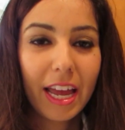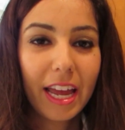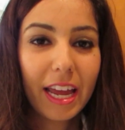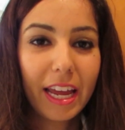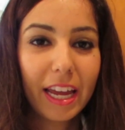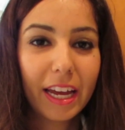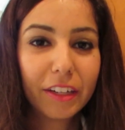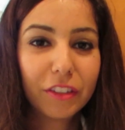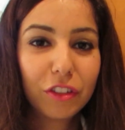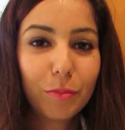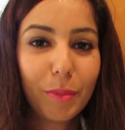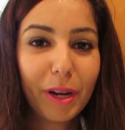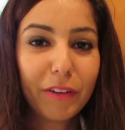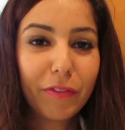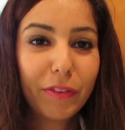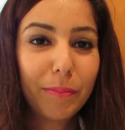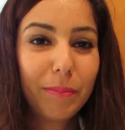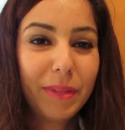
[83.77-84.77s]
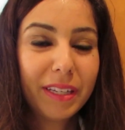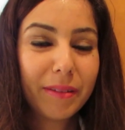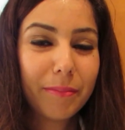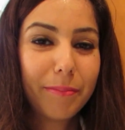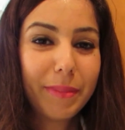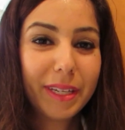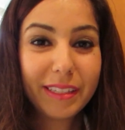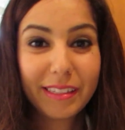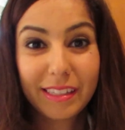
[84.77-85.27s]
And you might
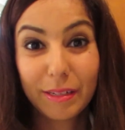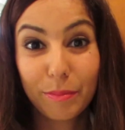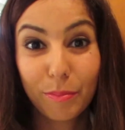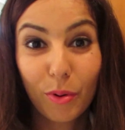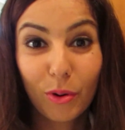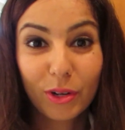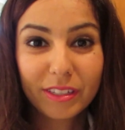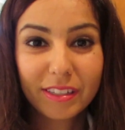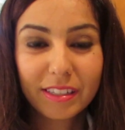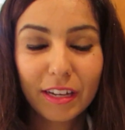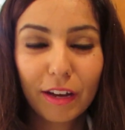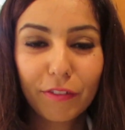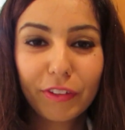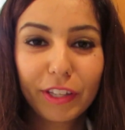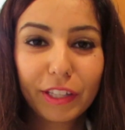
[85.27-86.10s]
even miss the important stuff